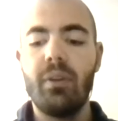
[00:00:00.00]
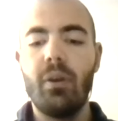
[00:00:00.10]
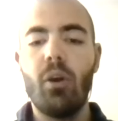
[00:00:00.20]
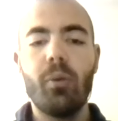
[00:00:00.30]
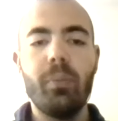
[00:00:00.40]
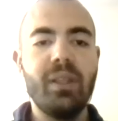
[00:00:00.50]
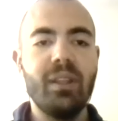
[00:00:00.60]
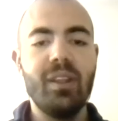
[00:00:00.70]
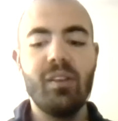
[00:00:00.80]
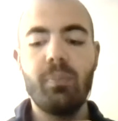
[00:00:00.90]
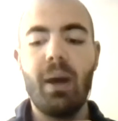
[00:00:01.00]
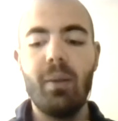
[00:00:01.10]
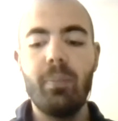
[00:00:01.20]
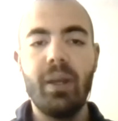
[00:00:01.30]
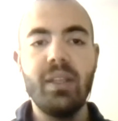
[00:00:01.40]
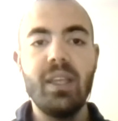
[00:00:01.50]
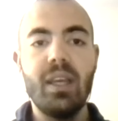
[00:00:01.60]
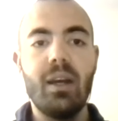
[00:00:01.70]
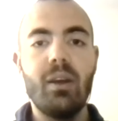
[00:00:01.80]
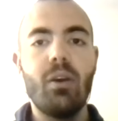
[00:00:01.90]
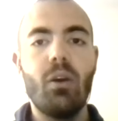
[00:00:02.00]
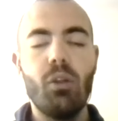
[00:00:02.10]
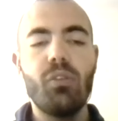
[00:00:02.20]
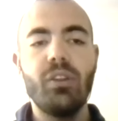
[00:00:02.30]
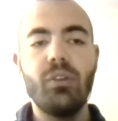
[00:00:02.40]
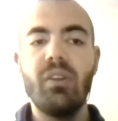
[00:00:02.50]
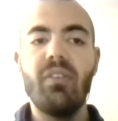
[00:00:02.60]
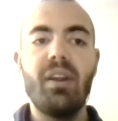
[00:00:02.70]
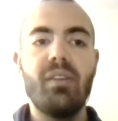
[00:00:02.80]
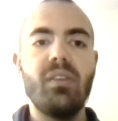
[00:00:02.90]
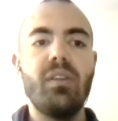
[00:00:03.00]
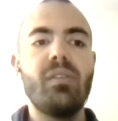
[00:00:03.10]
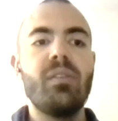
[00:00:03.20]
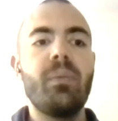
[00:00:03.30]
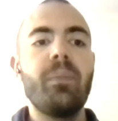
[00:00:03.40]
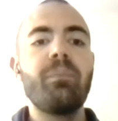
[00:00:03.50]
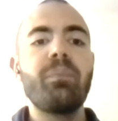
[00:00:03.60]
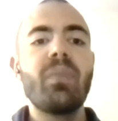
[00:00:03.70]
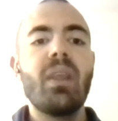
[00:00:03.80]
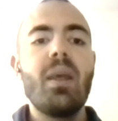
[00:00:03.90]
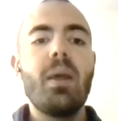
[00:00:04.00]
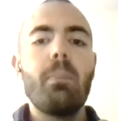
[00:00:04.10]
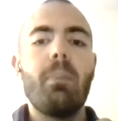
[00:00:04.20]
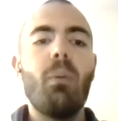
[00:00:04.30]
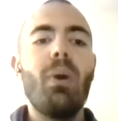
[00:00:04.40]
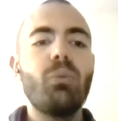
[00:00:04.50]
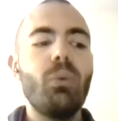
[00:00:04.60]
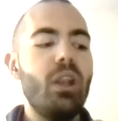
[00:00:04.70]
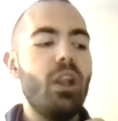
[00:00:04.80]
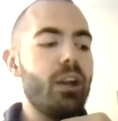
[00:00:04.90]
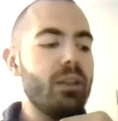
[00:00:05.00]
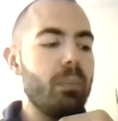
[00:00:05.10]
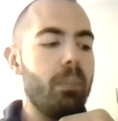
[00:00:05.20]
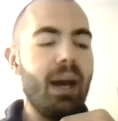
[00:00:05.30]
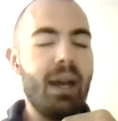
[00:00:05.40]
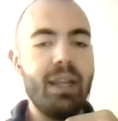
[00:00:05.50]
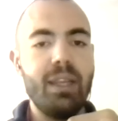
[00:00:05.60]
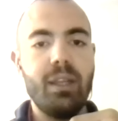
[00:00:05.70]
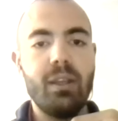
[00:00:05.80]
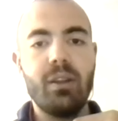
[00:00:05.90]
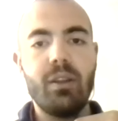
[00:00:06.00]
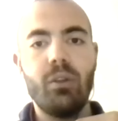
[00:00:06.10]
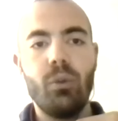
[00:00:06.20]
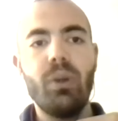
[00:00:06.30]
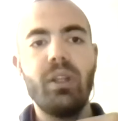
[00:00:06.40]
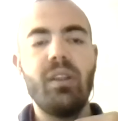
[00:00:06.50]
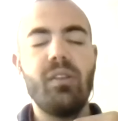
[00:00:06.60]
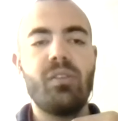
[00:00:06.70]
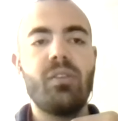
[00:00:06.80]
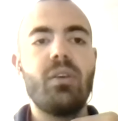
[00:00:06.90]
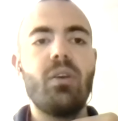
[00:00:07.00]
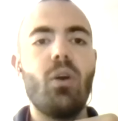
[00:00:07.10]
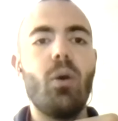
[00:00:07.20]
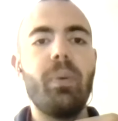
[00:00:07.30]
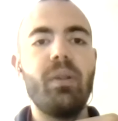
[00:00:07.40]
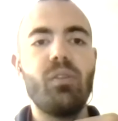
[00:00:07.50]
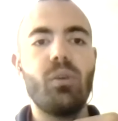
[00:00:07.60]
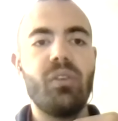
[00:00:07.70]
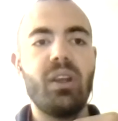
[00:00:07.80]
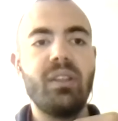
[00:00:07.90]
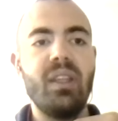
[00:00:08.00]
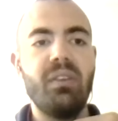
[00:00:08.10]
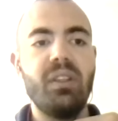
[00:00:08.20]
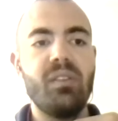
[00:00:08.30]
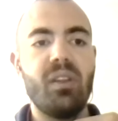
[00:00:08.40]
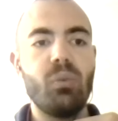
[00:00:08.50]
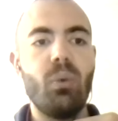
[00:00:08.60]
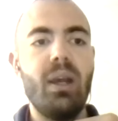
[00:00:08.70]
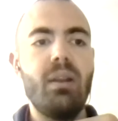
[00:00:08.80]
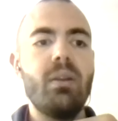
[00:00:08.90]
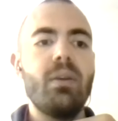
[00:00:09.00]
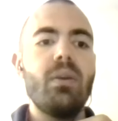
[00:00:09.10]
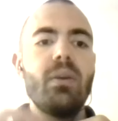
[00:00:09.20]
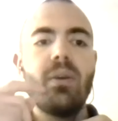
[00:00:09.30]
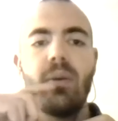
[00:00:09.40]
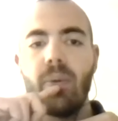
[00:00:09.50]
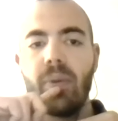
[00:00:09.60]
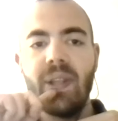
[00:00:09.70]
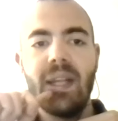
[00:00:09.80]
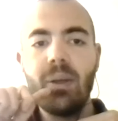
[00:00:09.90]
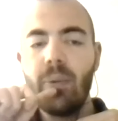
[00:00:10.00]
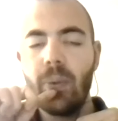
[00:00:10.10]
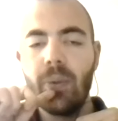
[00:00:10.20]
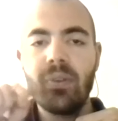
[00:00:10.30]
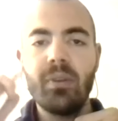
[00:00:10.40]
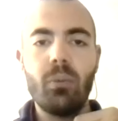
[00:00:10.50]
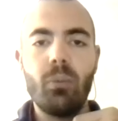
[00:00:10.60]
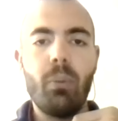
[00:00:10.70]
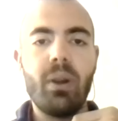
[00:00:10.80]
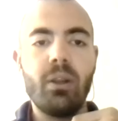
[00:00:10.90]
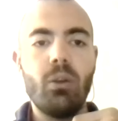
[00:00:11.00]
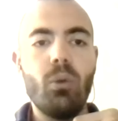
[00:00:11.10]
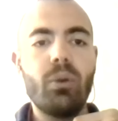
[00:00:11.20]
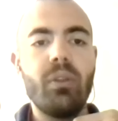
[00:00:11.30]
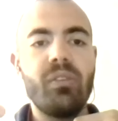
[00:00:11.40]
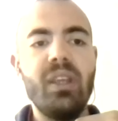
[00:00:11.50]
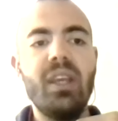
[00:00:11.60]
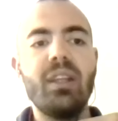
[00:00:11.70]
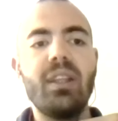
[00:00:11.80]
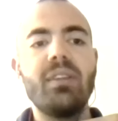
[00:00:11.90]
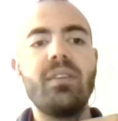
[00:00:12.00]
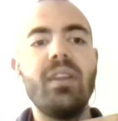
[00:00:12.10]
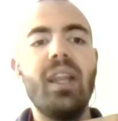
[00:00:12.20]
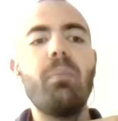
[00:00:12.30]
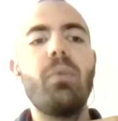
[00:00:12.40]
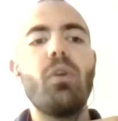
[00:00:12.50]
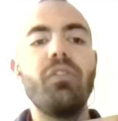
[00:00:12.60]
orbiting this PULP idea also at university. But what we learned by doing these open source activities as well was we were seeing that the number of